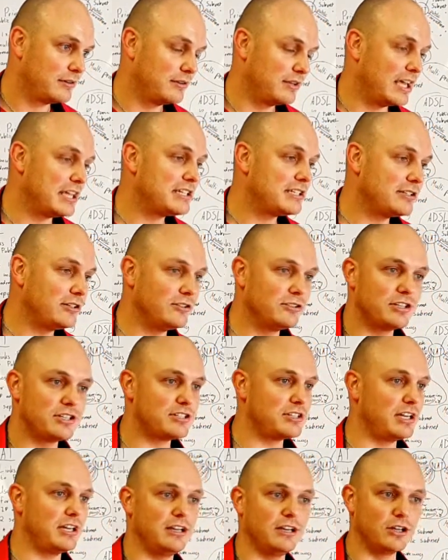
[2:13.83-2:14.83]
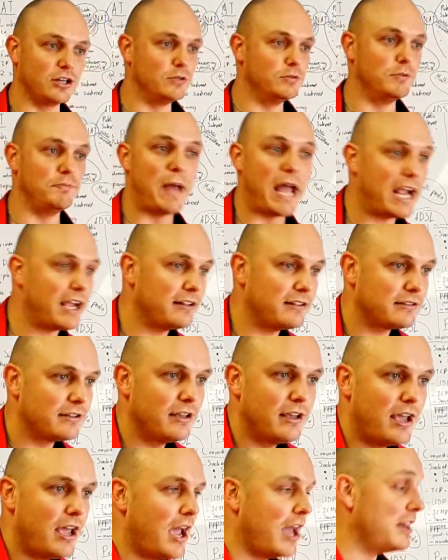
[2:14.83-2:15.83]
They're still just sending a normal packet,
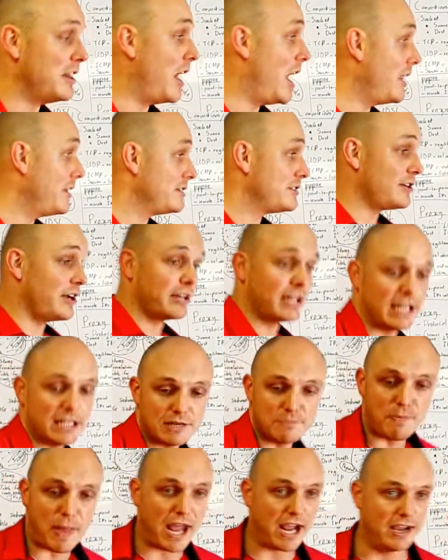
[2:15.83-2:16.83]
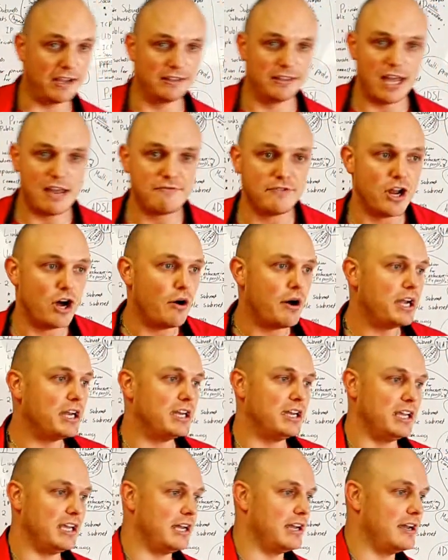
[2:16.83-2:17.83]
the other side gets packet. They have no
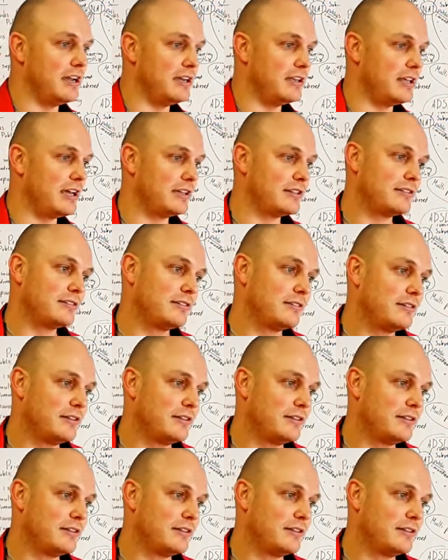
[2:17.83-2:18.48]
idea that